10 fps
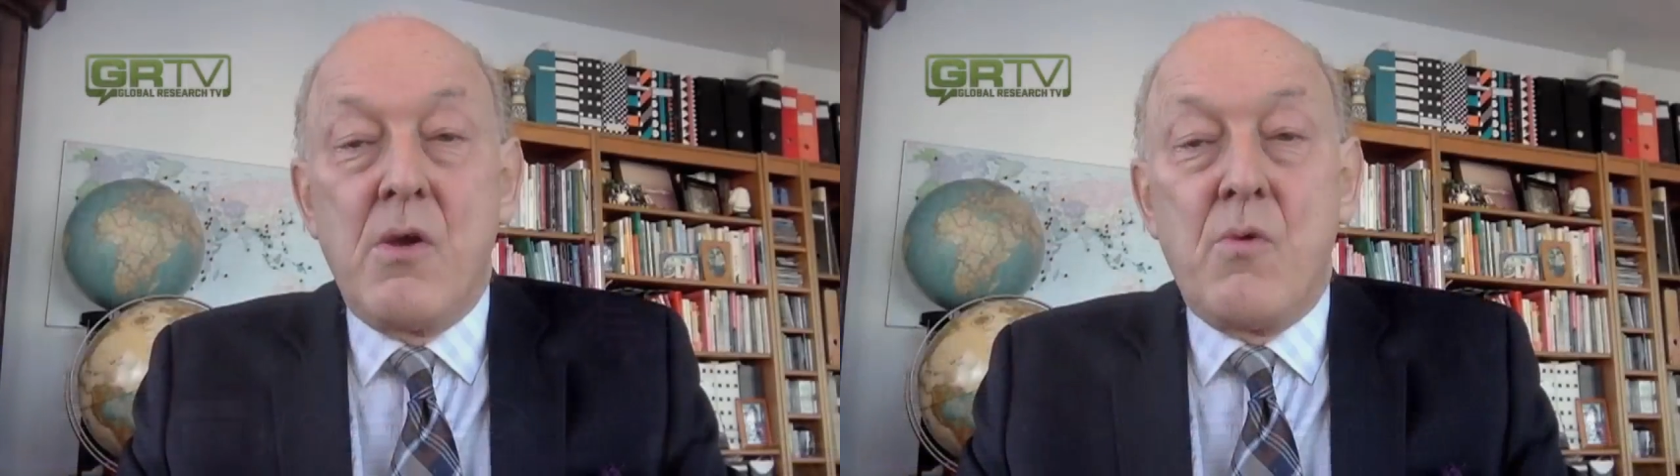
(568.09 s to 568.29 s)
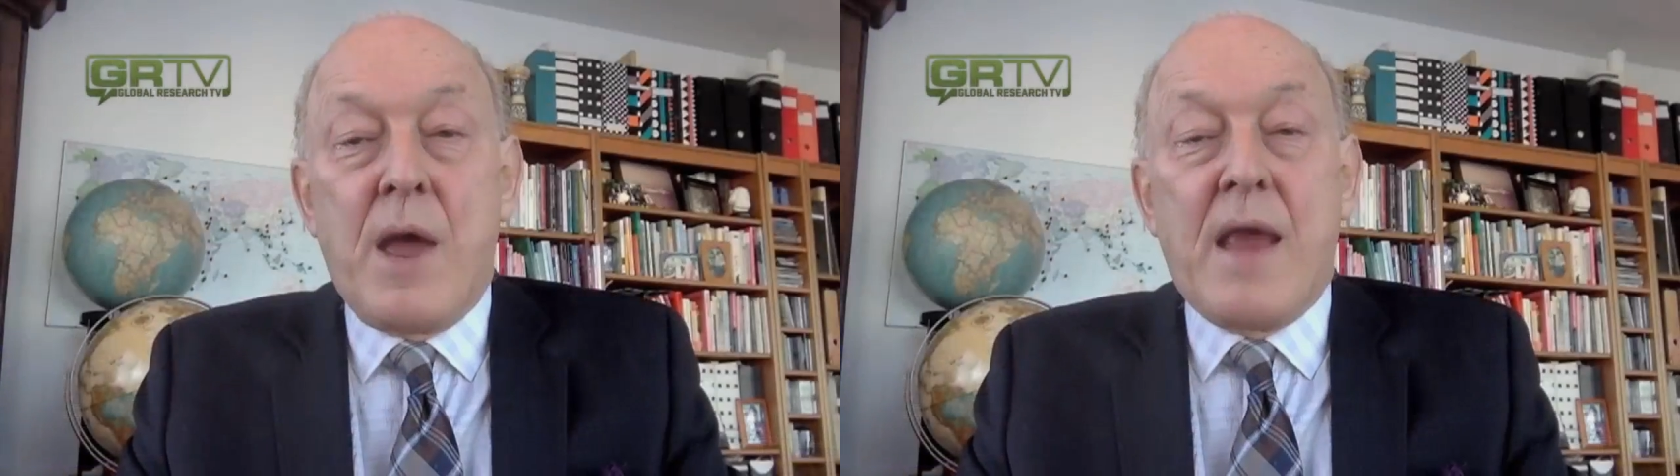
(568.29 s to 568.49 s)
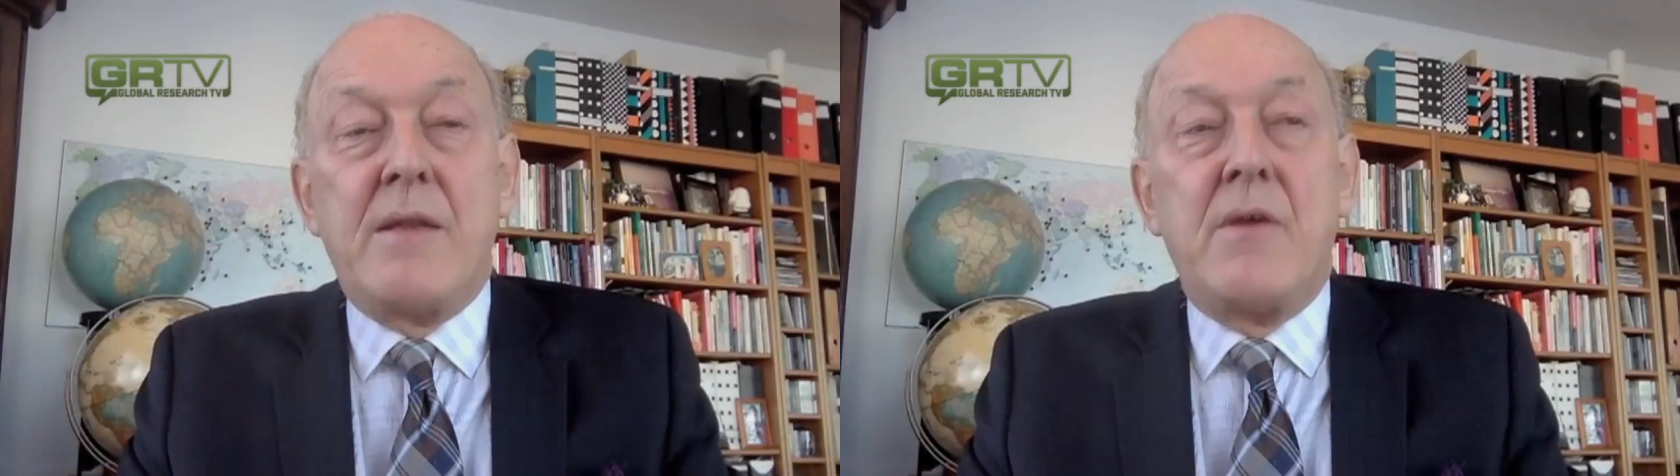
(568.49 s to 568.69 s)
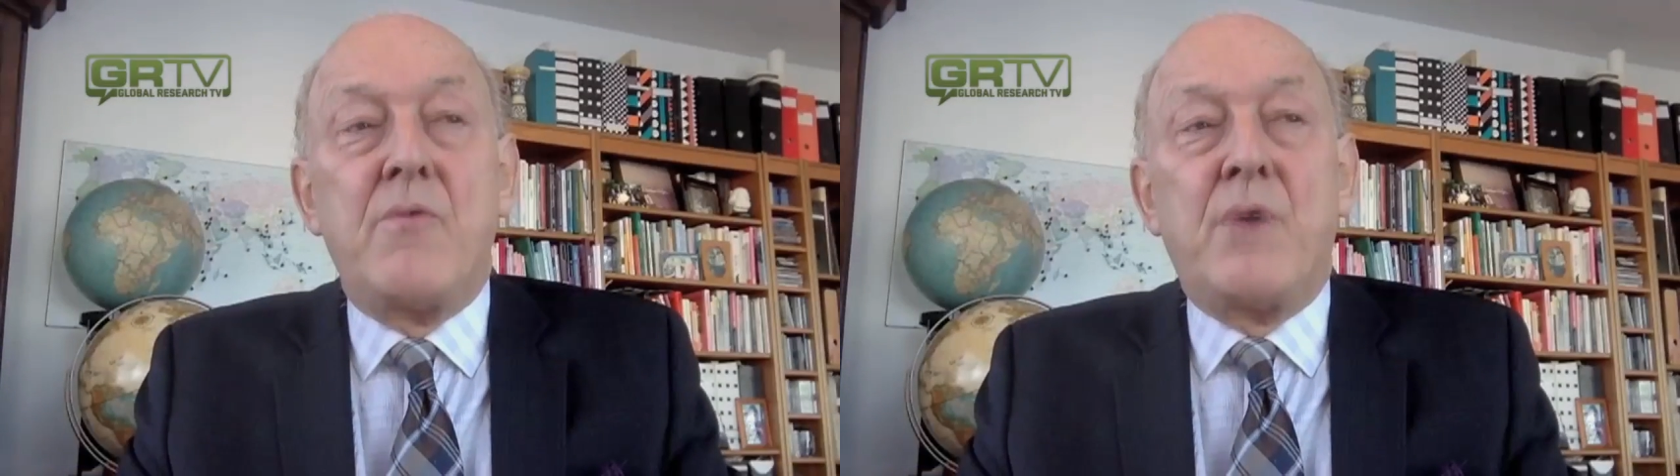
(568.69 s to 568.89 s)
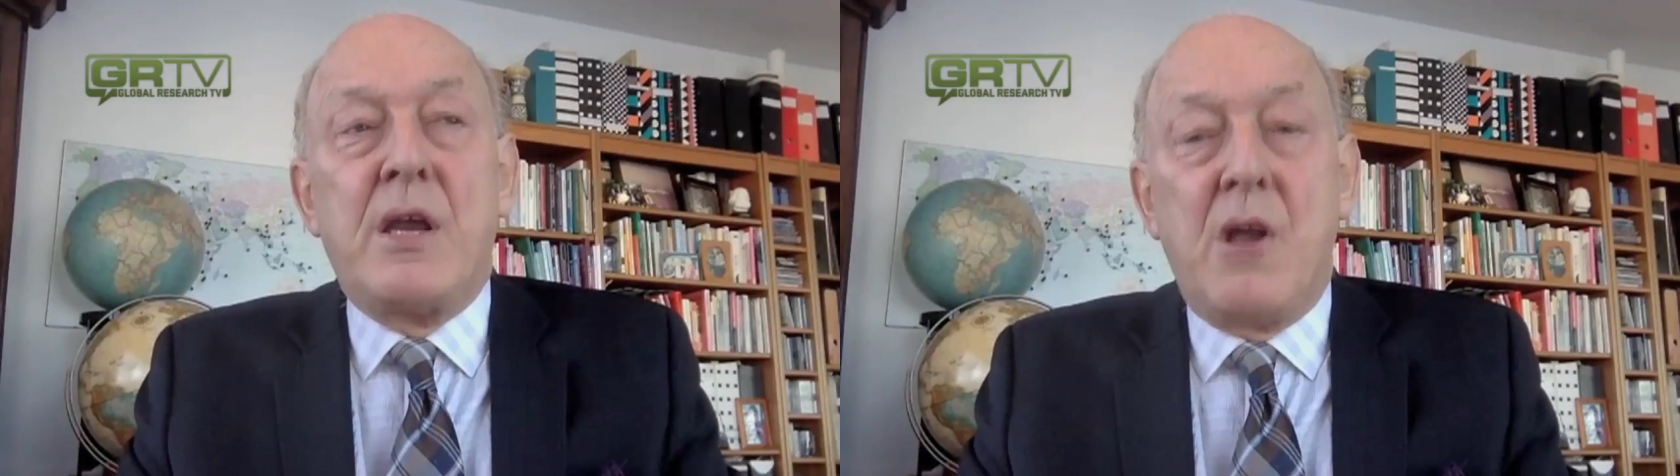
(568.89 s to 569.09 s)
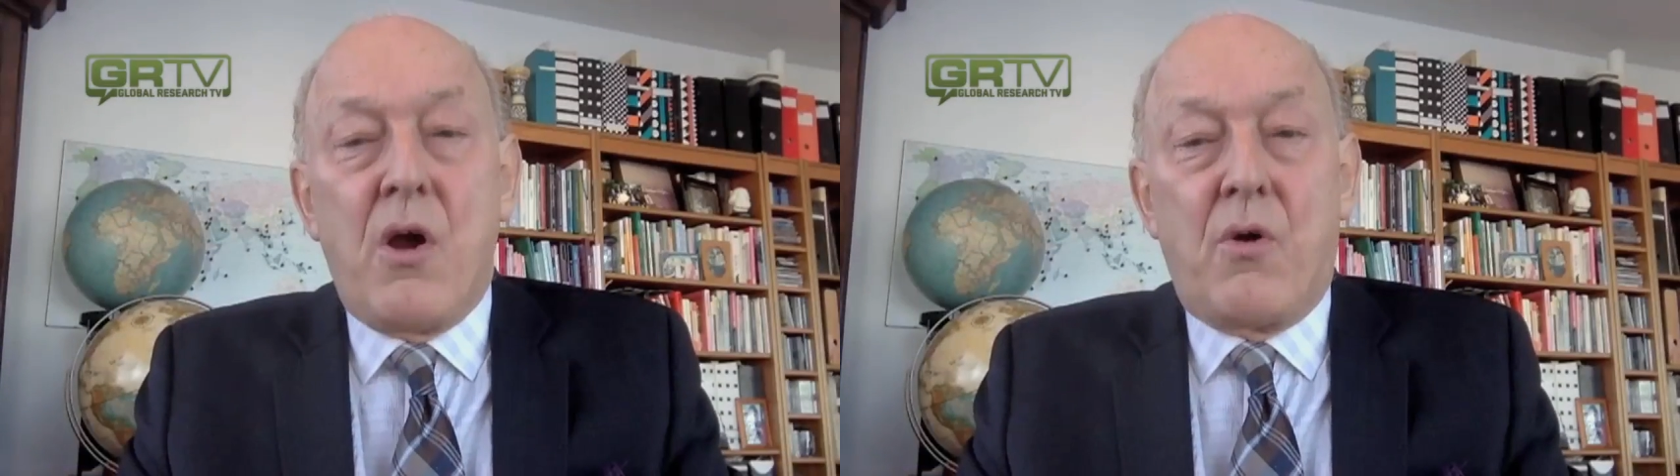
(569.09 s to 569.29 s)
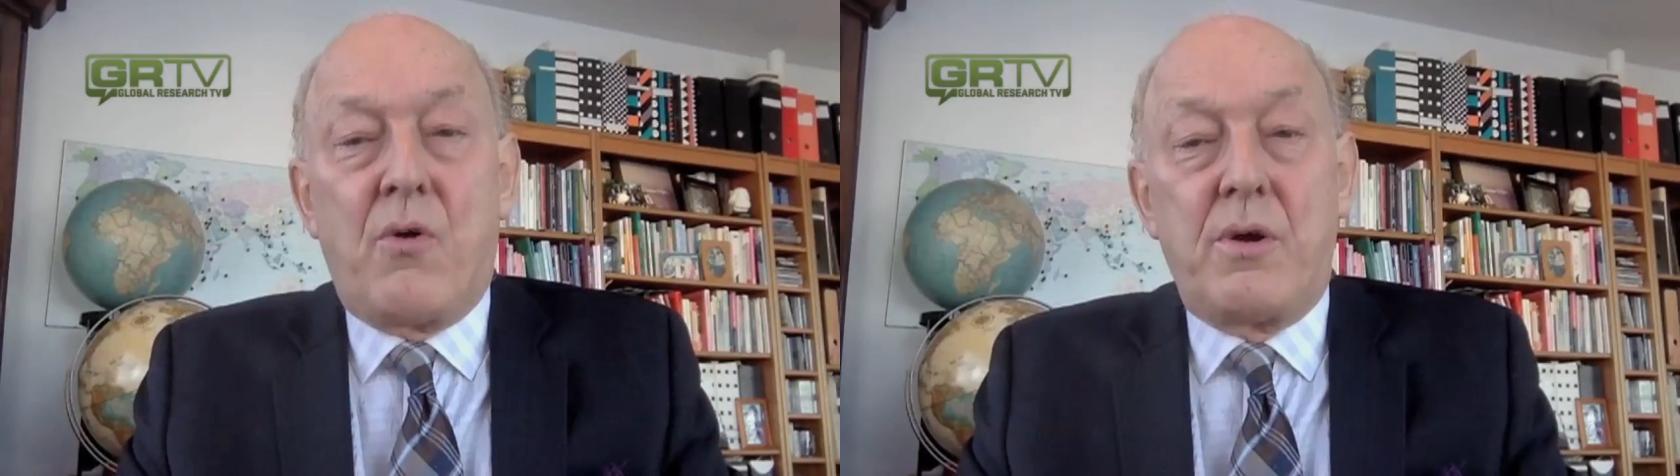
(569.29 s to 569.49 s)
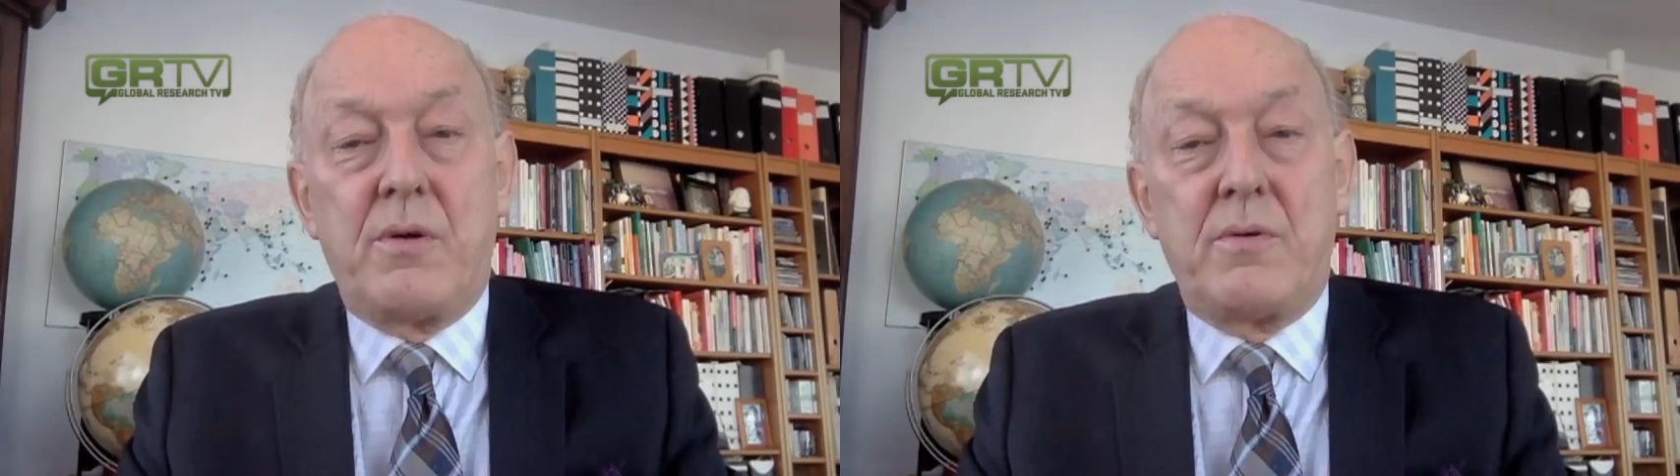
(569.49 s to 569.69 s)
when we
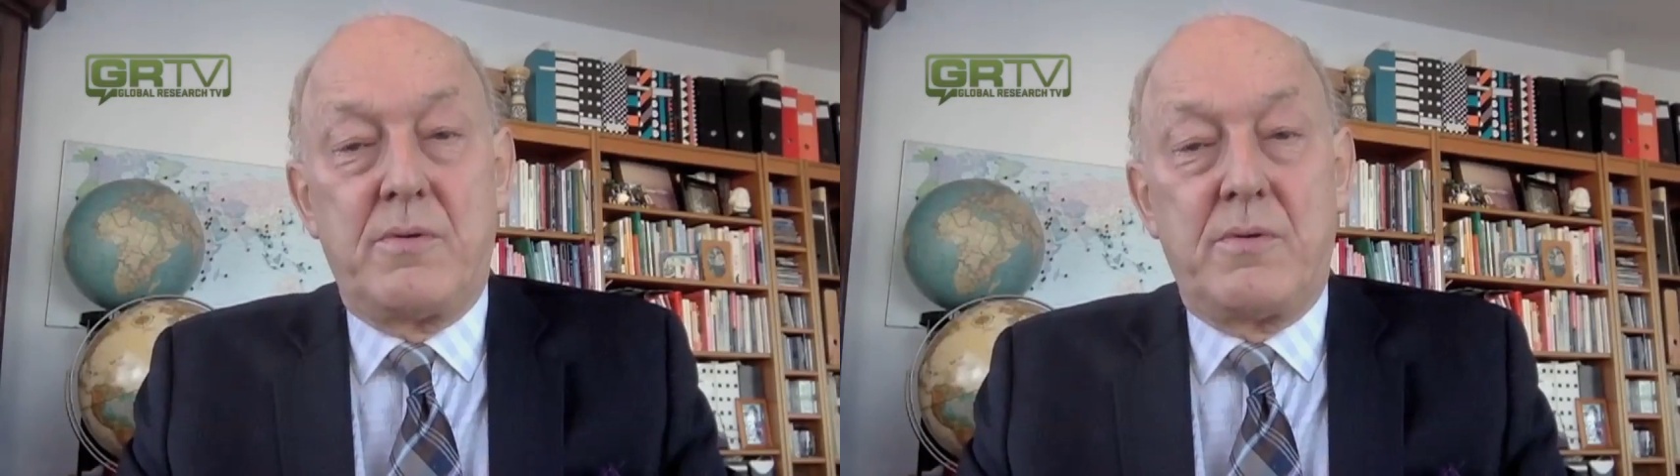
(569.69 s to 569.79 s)
know,